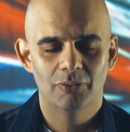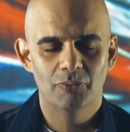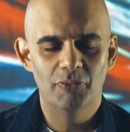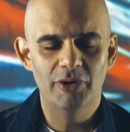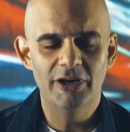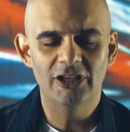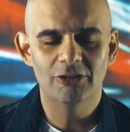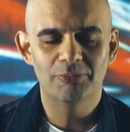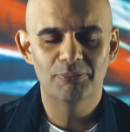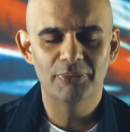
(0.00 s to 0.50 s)

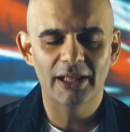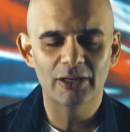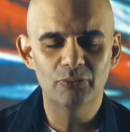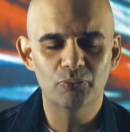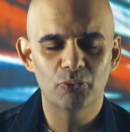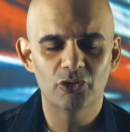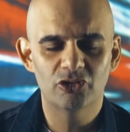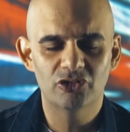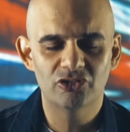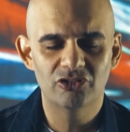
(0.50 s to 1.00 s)
where His blood
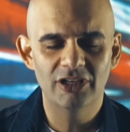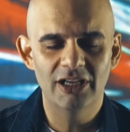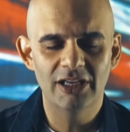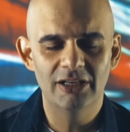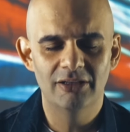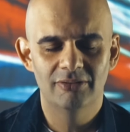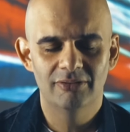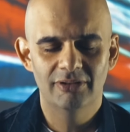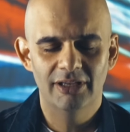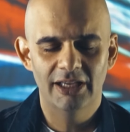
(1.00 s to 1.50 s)
was
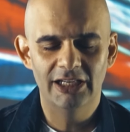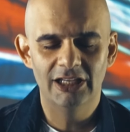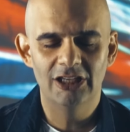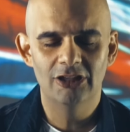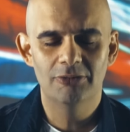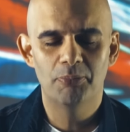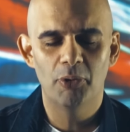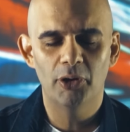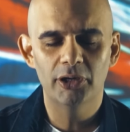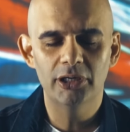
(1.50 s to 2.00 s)
shed and
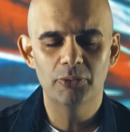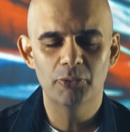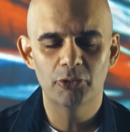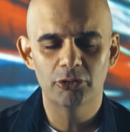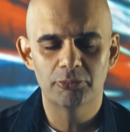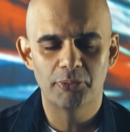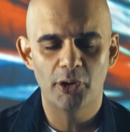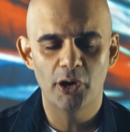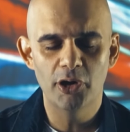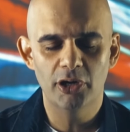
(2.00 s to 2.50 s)
His body
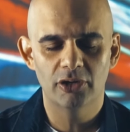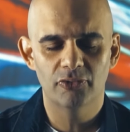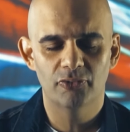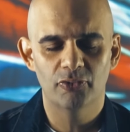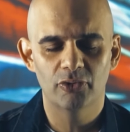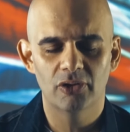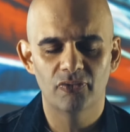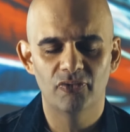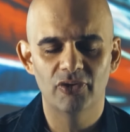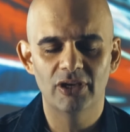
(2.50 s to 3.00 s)
was broken
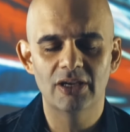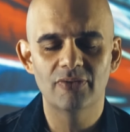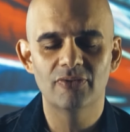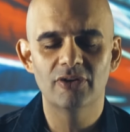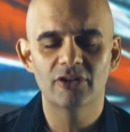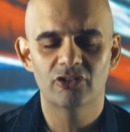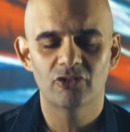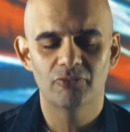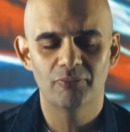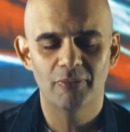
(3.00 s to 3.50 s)
for the
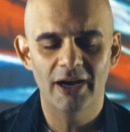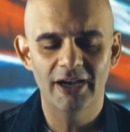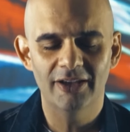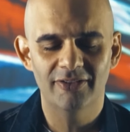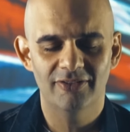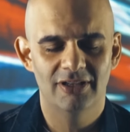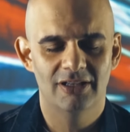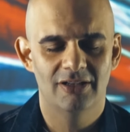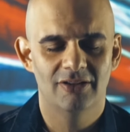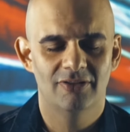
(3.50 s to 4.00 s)
forgiveness of my
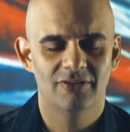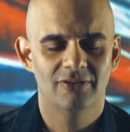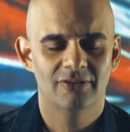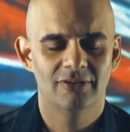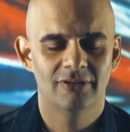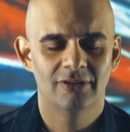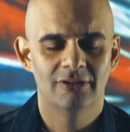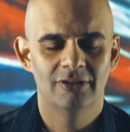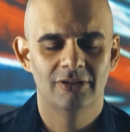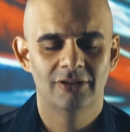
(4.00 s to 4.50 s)
sins.
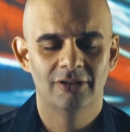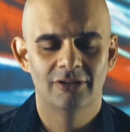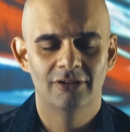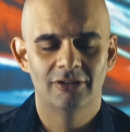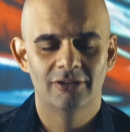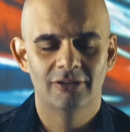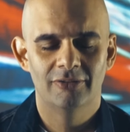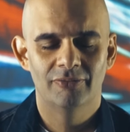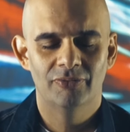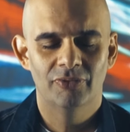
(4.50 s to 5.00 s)

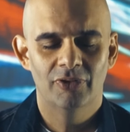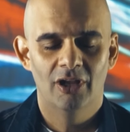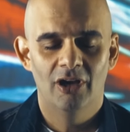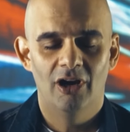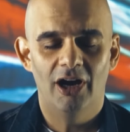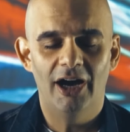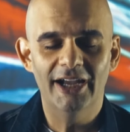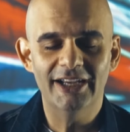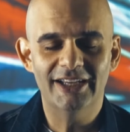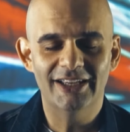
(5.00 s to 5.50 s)

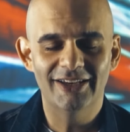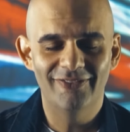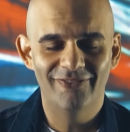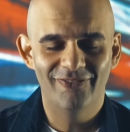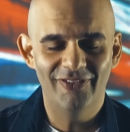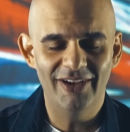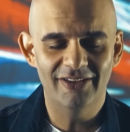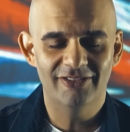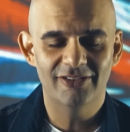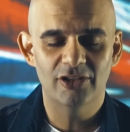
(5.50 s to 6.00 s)
I
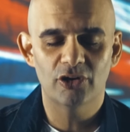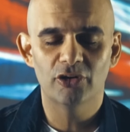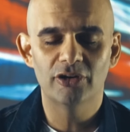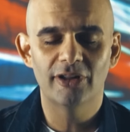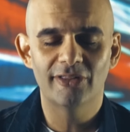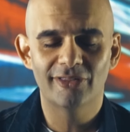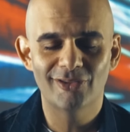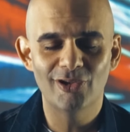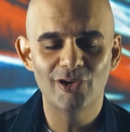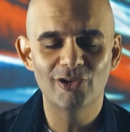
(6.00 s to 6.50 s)
confess that on
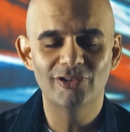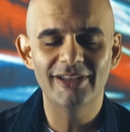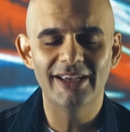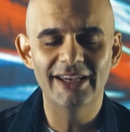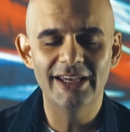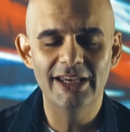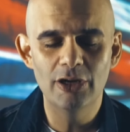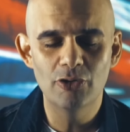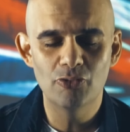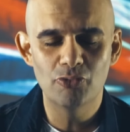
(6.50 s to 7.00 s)
the third day
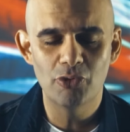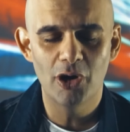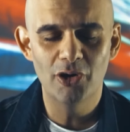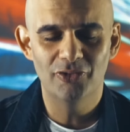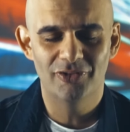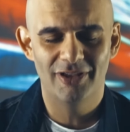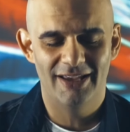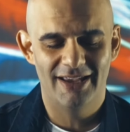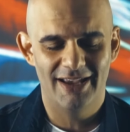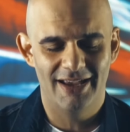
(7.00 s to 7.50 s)
He
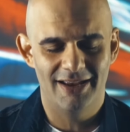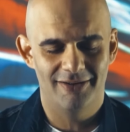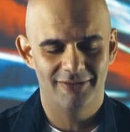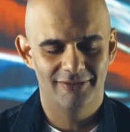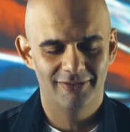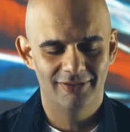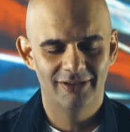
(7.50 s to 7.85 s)
rose again.